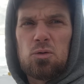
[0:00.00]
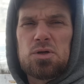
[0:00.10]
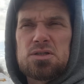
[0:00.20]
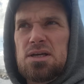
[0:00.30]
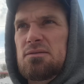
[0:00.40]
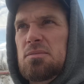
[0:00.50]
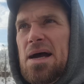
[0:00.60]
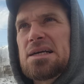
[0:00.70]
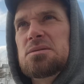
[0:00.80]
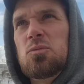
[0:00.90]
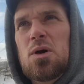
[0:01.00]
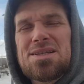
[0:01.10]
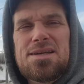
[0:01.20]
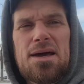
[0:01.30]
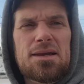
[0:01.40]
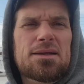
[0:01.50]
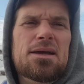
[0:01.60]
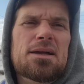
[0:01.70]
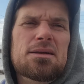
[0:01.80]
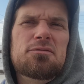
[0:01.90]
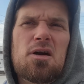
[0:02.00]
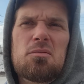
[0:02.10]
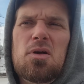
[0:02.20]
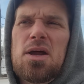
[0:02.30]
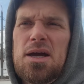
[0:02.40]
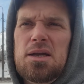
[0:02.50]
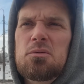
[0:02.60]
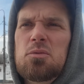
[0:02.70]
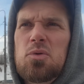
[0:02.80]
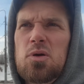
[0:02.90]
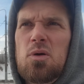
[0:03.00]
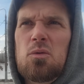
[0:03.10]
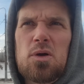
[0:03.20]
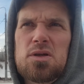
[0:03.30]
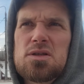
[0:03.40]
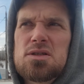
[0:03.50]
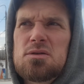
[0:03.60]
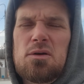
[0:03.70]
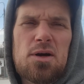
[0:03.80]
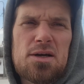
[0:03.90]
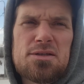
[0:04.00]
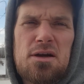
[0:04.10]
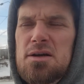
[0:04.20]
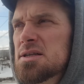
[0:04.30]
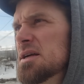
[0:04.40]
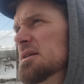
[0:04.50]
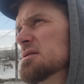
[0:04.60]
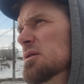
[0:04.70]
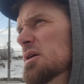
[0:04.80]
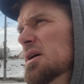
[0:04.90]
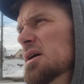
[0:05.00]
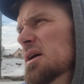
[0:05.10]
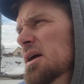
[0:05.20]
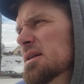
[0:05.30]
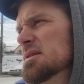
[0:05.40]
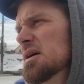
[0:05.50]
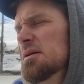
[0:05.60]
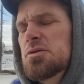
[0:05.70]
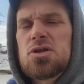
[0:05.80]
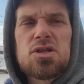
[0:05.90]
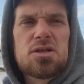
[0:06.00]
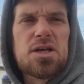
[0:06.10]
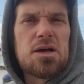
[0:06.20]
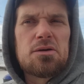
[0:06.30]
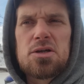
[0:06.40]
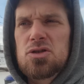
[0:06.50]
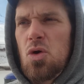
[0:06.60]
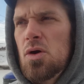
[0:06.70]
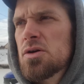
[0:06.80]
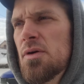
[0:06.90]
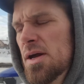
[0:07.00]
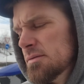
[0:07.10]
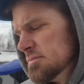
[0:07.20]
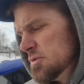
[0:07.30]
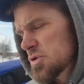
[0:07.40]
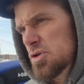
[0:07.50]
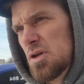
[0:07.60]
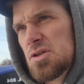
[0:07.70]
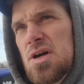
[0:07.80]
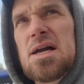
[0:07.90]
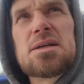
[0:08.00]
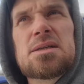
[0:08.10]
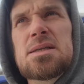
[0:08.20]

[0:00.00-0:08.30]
We used to have a Maxim 110, and that Farmall 90 would pretty well work just as hard as it. So it was just geared and torqued right. It was a good little tractor.